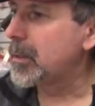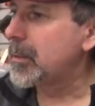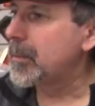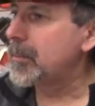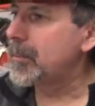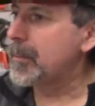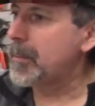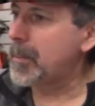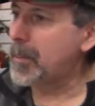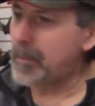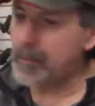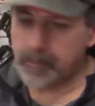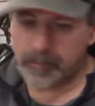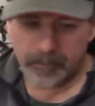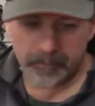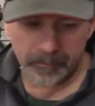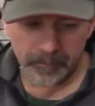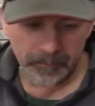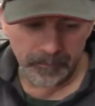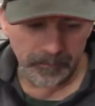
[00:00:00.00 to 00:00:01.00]
Another one
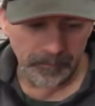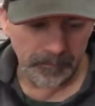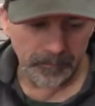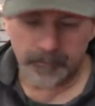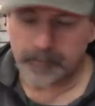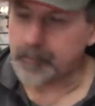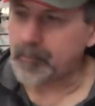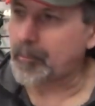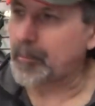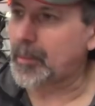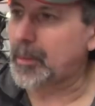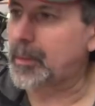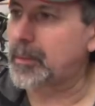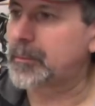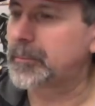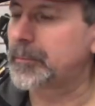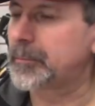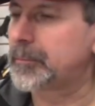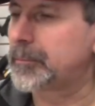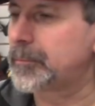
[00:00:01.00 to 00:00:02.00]
that's kind of subtle
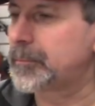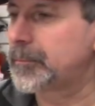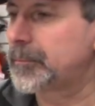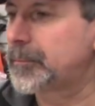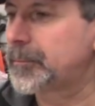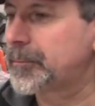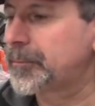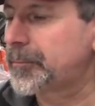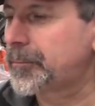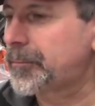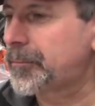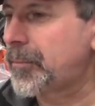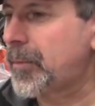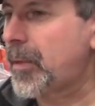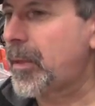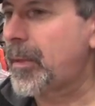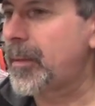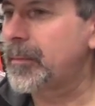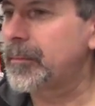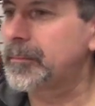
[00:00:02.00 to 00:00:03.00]

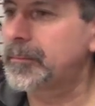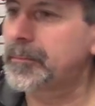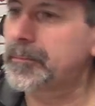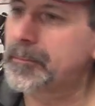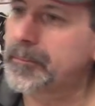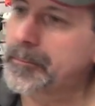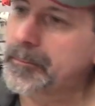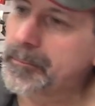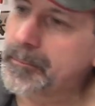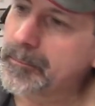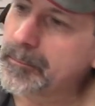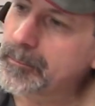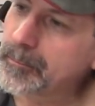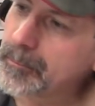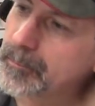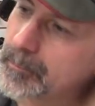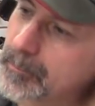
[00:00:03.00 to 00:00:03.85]
is look how much space